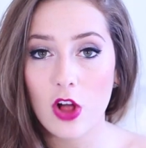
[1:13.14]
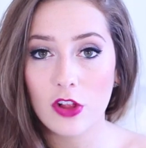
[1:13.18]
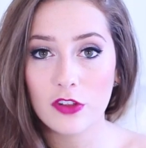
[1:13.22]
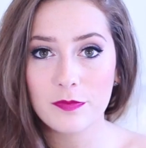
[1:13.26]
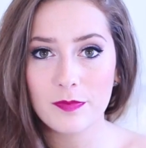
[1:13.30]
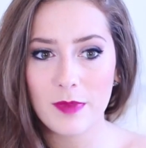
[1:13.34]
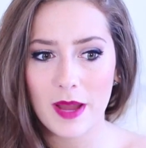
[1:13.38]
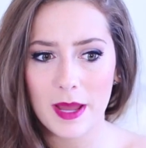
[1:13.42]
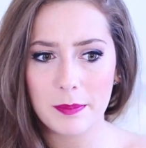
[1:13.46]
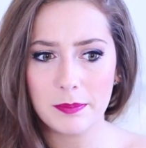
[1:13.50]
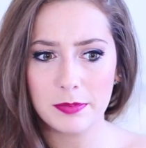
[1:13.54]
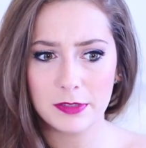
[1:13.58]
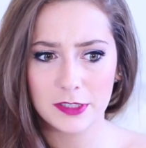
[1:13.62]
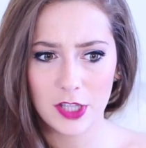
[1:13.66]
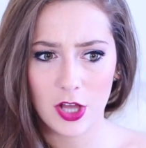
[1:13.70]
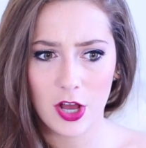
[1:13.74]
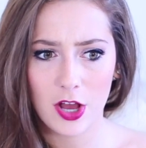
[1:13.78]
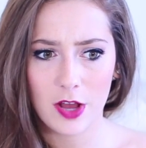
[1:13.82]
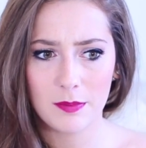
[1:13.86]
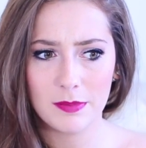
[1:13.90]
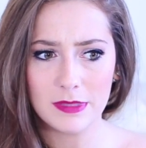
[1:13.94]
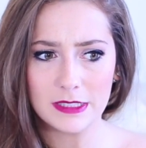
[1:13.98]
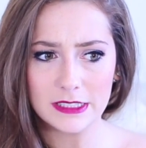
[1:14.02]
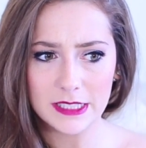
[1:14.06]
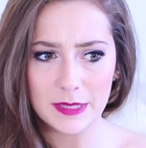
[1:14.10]
all of my
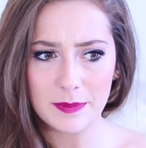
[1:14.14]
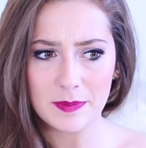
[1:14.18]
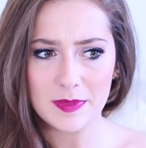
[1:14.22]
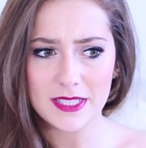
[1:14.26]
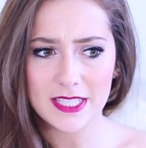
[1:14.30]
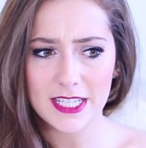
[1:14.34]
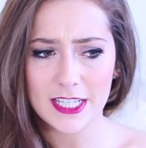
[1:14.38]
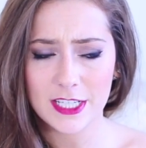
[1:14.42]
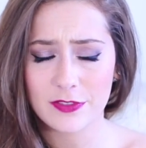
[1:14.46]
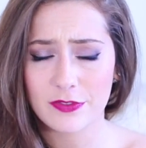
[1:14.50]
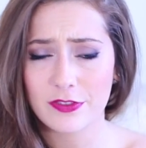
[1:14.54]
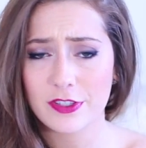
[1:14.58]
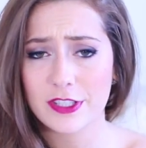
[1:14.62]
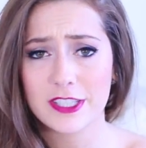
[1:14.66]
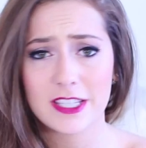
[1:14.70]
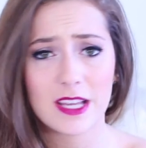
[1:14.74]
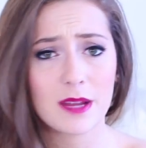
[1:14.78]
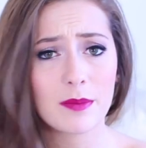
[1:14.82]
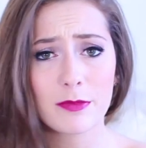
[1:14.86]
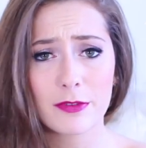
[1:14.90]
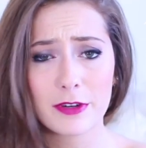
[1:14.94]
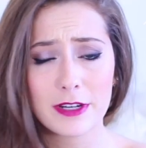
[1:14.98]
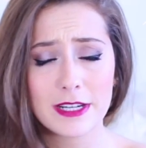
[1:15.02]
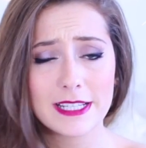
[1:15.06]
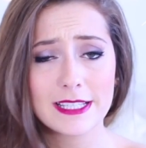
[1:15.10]
plum lipsticks for
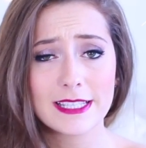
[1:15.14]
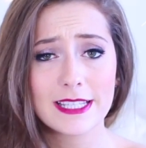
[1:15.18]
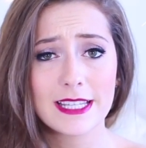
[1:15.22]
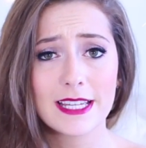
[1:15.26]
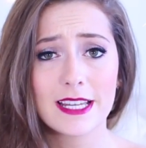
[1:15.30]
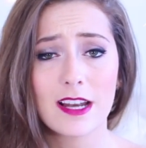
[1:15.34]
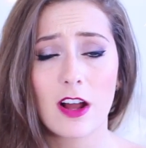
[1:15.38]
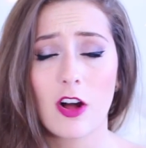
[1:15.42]
some reason,